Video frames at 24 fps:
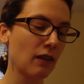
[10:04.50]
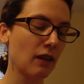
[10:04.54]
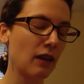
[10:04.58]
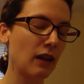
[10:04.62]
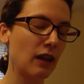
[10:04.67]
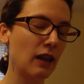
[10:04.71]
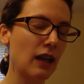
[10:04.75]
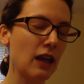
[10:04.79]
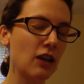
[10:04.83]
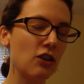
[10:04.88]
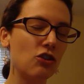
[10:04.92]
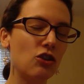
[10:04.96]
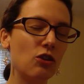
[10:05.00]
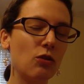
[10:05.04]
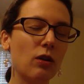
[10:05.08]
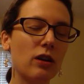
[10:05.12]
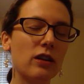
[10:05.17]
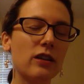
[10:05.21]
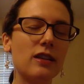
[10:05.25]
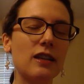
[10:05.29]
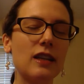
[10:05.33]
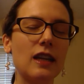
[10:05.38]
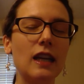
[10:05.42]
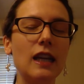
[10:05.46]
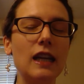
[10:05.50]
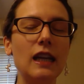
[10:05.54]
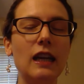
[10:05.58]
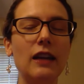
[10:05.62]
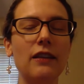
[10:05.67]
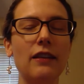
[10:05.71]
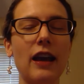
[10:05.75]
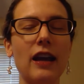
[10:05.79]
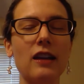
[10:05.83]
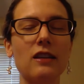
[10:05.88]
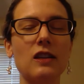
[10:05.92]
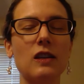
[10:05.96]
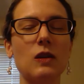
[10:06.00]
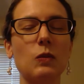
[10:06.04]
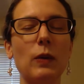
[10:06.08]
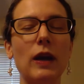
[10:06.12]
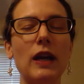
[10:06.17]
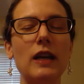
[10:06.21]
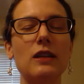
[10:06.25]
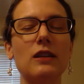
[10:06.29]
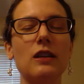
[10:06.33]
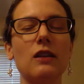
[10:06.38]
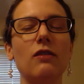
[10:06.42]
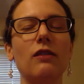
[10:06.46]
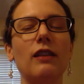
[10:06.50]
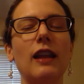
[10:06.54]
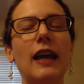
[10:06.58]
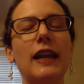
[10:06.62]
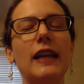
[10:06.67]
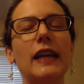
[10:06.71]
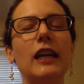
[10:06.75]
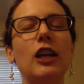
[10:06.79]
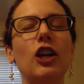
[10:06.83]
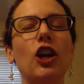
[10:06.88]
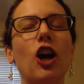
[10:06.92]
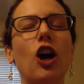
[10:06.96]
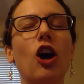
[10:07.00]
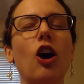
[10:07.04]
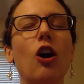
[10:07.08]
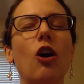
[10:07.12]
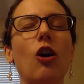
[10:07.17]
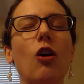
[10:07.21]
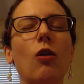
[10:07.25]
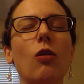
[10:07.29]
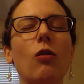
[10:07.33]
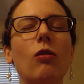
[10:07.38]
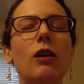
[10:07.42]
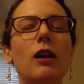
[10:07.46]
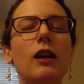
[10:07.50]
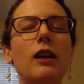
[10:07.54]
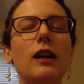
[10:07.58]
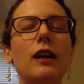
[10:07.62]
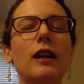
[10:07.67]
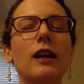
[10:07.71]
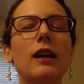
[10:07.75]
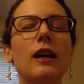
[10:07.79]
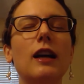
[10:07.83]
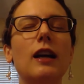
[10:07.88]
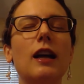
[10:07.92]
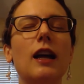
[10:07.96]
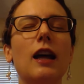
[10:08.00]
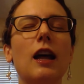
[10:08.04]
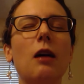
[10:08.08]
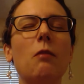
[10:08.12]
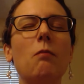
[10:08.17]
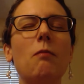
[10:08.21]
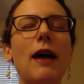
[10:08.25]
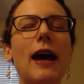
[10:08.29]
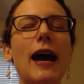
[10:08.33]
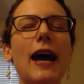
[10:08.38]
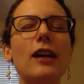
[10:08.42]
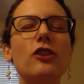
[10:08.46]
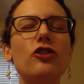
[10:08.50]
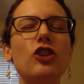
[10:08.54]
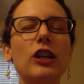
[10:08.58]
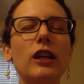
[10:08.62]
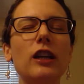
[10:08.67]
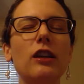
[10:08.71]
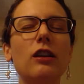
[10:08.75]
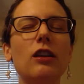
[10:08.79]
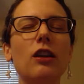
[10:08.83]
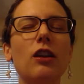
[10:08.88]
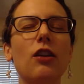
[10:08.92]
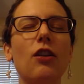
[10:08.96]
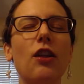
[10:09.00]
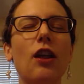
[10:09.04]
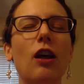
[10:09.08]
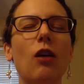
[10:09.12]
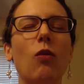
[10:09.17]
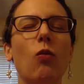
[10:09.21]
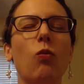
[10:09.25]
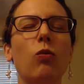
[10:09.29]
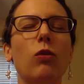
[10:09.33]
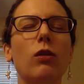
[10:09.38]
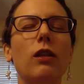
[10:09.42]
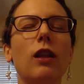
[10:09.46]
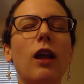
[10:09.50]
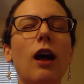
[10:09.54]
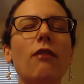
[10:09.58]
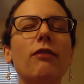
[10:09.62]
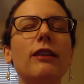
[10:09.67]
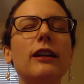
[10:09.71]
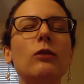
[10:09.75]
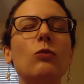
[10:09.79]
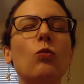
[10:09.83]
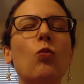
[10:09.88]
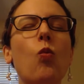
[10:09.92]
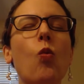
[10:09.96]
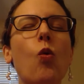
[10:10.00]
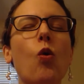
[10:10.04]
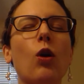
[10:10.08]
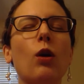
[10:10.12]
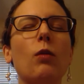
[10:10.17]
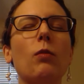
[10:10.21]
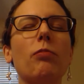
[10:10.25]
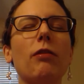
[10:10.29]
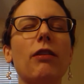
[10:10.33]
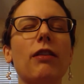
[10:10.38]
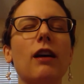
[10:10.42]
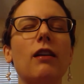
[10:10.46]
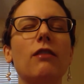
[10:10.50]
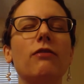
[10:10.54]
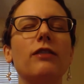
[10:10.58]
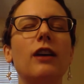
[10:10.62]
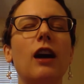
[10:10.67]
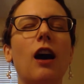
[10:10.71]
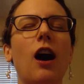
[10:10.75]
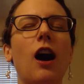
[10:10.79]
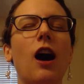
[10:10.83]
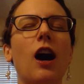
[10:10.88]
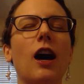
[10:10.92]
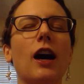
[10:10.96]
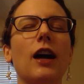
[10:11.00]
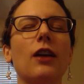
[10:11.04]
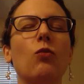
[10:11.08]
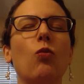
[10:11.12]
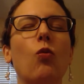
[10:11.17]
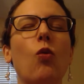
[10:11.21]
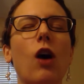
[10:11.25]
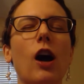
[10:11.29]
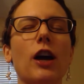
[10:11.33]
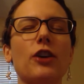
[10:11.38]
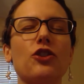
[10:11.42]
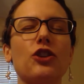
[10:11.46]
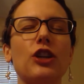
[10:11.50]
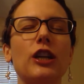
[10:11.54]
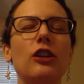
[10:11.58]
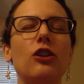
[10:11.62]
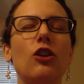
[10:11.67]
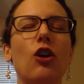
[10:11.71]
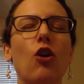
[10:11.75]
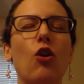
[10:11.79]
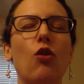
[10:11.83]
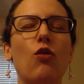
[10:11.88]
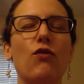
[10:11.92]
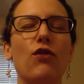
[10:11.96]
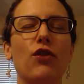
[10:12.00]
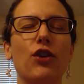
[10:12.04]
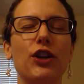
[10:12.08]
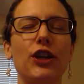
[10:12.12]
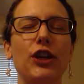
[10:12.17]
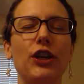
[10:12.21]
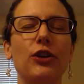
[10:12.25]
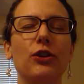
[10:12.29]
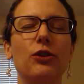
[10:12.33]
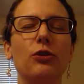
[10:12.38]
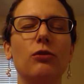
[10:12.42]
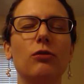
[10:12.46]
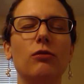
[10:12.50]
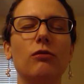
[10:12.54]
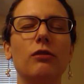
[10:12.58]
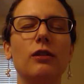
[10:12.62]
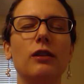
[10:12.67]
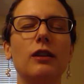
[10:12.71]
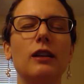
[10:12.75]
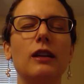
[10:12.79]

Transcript: And as you are sitting in that space of letting go, imagine the loving warmth of God washing over you.